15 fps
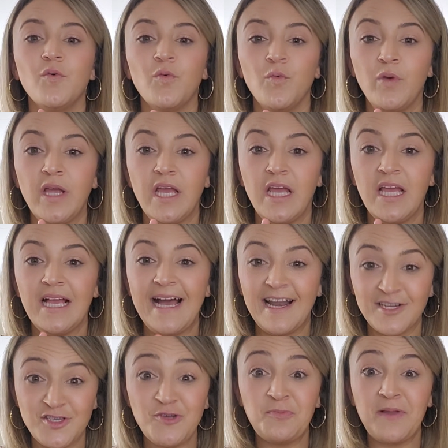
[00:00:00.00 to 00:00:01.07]
We
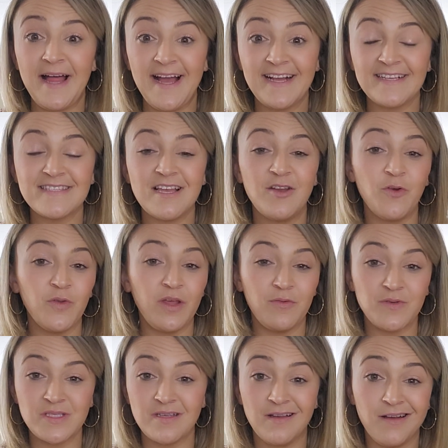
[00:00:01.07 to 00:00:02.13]
got a duplex and only it
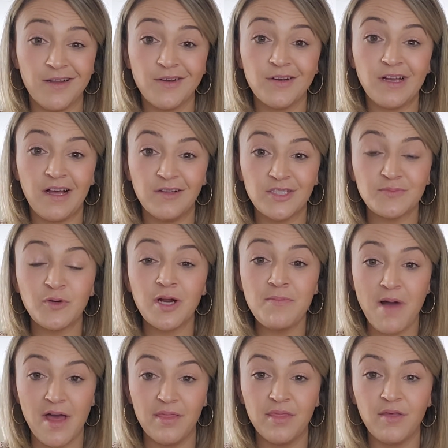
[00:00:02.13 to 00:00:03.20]
was $100 more a
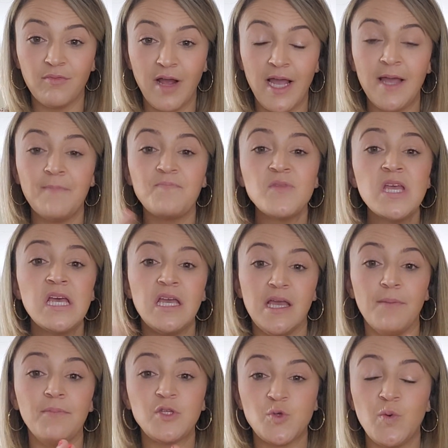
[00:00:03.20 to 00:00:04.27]
month, right?
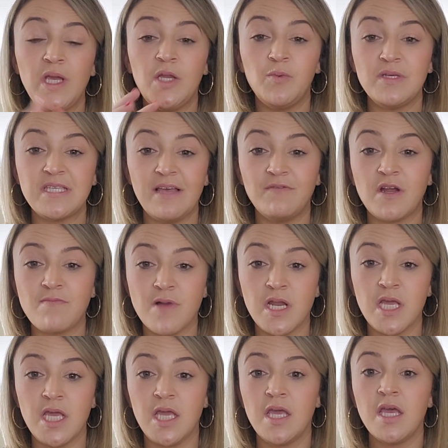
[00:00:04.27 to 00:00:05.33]
In between, we saved our
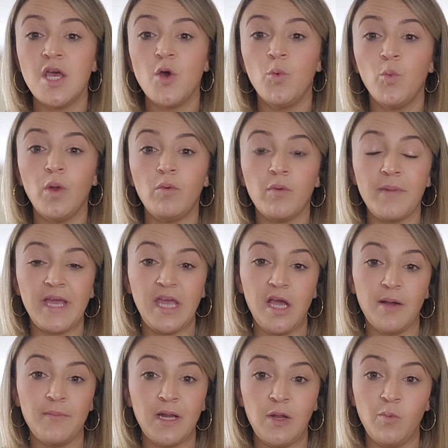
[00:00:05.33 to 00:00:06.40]
money. We were making
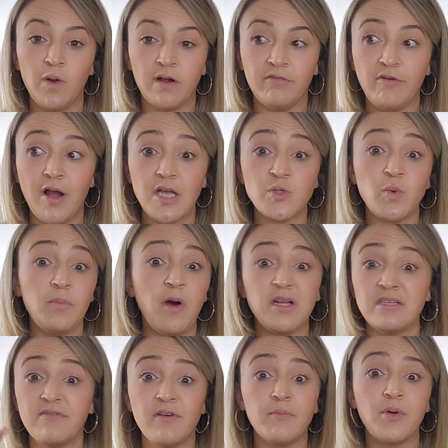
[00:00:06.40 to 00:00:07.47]
our money work for us. We
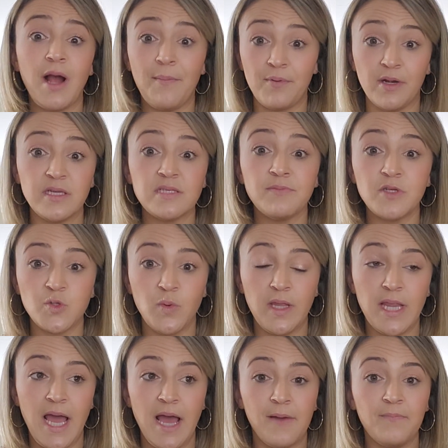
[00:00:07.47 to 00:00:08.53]
bought different properties in
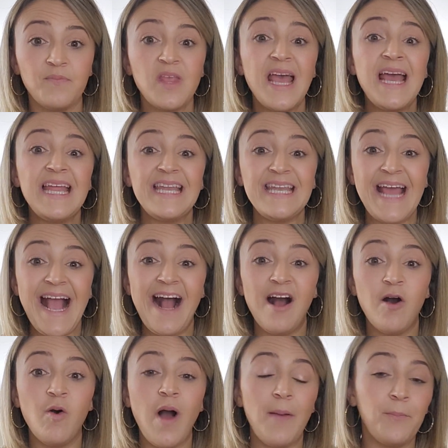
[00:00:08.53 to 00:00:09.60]
between that.
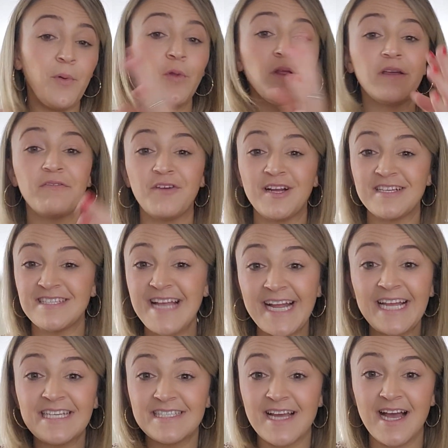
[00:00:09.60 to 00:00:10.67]
Now I'm pulling for a
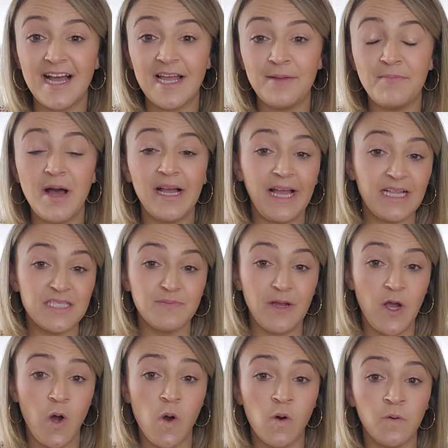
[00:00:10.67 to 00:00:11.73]
second time against my
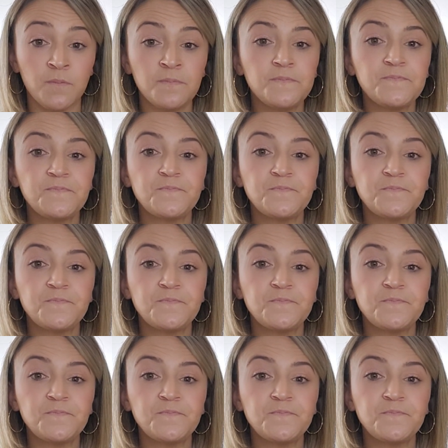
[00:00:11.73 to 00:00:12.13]
home,